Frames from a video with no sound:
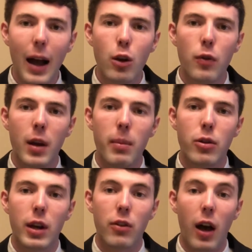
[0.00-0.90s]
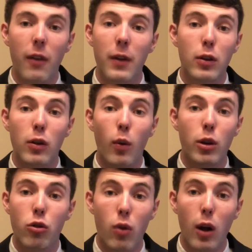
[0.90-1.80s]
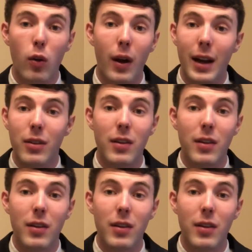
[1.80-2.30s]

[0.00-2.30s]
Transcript: do think Michigan's offense is going to struggle against this